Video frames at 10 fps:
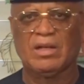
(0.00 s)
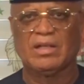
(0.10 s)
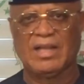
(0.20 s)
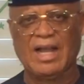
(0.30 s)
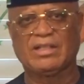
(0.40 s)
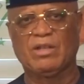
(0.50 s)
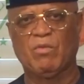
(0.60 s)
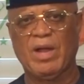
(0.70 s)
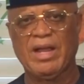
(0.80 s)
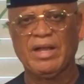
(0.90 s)
The
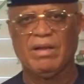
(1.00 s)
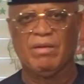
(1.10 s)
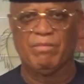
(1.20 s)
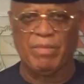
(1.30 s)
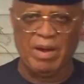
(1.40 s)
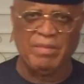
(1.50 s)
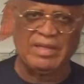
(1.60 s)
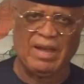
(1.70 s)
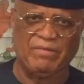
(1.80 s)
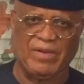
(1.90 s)
taxiway,
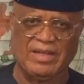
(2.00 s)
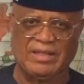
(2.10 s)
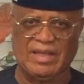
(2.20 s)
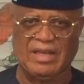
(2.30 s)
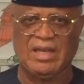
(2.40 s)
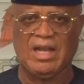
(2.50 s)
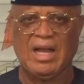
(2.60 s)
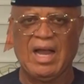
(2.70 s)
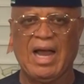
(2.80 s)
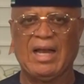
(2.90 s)
perimeter fencing,
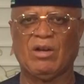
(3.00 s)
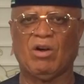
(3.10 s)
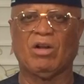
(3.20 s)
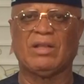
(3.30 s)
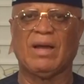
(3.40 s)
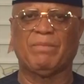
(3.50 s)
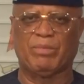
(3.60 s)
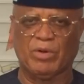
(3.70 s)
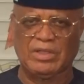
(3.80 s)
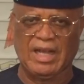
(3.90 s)
and other
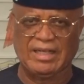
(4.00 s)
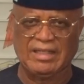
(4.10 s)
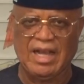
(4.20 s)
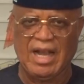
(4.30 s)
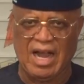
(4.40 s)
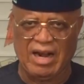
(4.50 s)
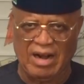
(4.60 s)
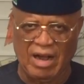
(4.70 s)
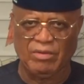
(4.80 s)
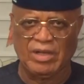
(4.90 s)
projects
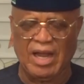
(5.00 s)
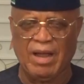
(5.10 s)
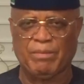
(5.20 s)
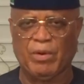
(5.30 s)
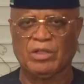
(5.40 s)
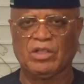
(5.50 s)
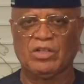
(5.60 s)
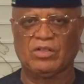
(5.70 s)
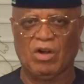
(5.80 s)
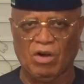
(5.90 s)
around the airport
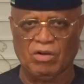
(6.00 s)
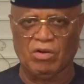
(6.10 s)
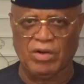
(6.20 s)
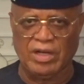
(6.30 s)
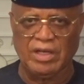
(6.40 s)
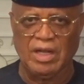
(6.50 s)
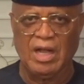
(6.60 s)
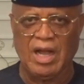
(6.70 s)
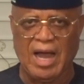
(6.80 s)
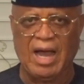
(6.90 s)
is
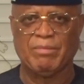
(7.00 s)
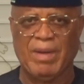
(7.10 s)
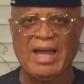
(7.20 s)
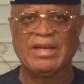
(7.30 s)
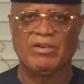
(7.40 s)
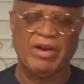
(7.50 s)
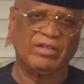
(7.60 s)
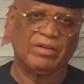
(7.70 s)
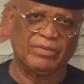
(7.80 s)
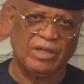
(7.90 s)
ongoing and by the
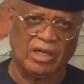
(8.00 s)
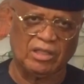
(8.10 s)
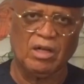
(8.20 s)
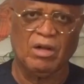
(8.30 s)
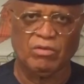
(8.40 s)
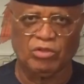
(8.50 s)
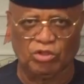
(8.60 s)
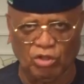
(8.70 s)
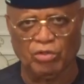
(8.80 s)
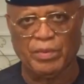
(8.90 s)
grace of God
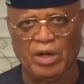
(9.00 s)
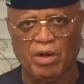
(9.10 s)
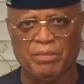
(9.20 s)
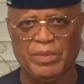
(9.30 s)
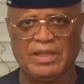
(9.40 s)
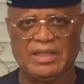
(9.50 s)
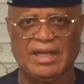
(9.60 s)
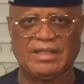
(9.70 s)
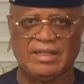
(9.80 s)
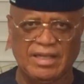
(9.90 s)
should be
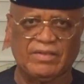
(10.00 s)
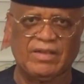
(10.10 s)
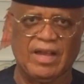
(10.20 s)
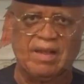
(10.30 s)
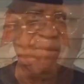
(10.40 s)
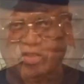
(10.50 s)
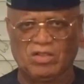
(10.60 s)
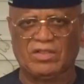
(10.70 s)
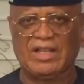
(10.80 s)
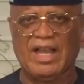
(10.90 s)
completed this year.
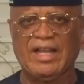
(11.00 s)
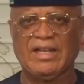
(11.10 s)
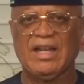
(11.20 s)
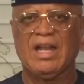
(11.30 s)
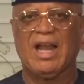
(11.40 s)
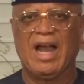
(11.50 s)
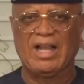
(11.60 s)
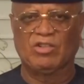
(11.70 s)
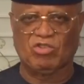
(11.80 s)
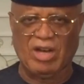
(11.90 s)
We'll continue
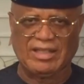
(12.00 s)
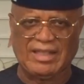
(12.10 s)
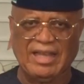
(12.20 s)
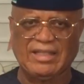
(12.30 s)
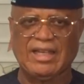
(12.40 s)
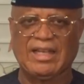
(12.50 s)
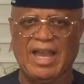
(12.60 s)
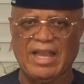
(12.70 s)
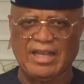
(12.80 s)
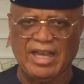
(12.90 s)
our
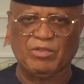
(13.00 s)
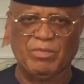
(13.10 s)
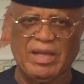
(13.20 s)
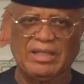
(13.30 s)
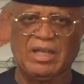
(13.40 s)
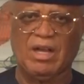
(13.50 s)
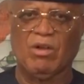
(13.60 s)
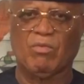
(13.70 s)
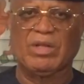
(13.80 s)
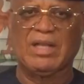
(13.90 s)
strategic engagement
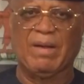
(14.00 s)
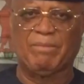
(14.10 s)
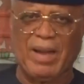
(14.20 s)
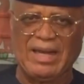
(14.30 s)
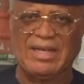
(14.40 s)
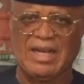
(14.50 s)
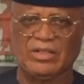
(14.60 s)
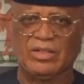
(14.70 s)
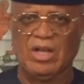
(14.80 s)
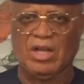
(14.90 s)
with our
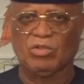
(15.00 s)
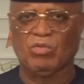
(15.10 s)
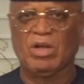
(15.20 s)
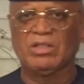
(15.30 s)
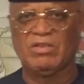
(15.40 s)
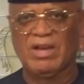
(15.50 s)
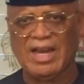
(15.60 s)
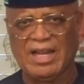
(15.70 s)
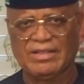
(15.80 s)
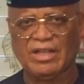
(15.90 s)
partners towards the
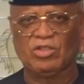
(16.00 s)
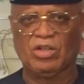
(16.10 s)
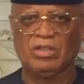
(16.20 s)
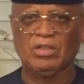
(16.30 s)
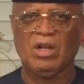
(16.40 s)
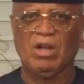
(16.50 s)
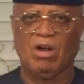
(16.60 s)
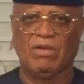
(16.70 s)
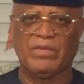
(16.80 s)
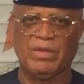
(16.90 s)
realization
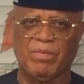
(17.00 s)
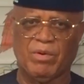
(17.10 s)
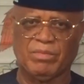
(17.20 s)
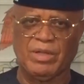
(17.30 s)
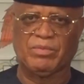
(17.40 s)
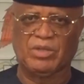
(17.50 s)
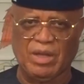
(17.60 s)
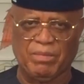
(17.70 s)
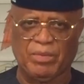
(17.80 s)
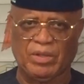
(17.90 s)
of the Ibom Deep
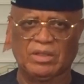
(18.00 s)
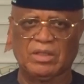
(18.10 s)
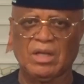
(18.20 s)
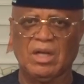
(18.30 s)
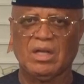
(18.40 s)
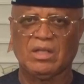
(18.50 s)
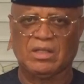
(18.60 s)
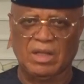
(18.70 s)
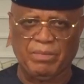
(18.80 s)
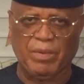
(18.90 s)
Seaport.
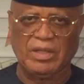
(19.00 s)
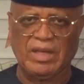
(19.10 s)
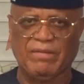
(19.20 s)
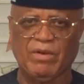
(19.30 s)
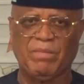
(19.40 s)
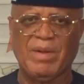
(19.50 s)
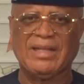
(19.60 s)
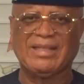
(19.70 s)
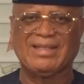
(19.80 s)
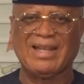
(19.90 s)
Seaport
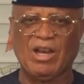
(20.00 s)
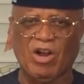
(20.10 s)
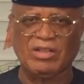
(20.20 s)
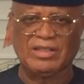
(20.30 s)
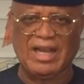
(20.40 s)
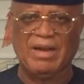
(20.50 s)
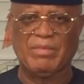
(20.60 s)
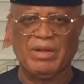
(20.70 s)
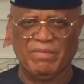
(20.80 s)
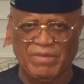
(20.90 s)
development is a
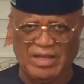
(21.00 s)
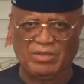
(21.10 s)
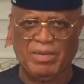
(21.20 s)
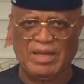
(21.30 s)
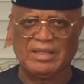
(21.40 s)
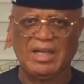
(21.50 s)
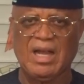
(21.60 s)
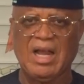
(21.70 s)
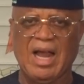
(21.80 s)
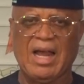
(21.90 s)
long-term investment,
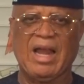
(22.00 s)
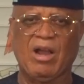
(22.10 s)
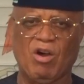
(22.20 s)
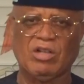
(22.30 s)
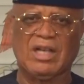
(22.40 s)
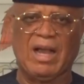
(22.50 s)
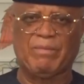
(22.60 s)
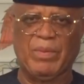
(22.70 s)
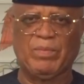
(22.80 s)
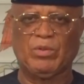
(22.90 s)
and I urge our
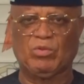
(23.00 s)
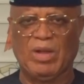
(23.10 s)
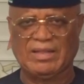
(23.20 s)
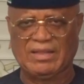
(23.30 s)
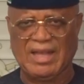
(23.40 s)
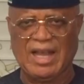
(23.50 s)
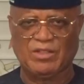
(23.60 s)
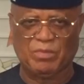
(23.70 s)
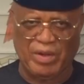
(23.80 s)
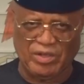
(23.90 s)
people to
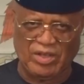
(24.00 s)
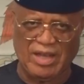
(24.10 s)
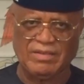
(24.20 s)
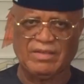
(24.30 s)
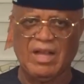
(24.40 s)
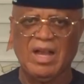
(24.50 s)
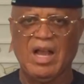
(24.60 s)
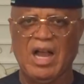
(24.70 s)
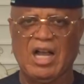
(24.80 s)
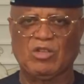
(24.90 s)
exercise patience
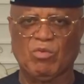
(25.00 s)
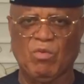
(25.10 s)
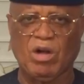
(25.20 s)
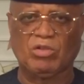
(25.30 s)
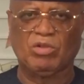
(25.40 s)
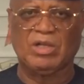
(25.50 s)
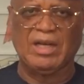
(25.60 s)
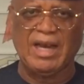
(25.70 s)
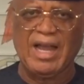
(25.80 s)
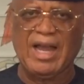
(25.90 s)
as we walk through the
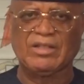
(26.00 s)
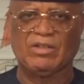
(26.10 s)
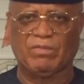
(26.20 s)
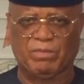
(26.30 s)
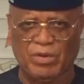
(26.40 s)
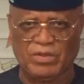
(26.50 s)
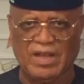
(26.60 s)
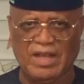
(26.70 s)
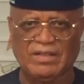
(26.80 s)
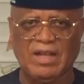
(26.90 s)
layers of
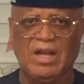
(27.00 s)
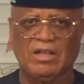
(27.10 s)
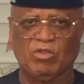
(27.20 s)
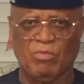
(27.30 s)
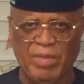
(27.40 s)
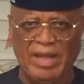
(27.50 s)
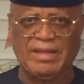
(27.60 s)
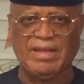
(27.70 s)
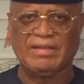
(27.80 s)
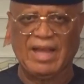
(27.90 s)
process to
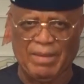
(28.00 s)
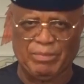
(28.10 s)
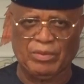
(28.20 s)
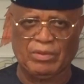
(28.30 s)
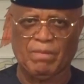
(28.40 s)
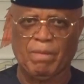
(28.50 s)
make this happen.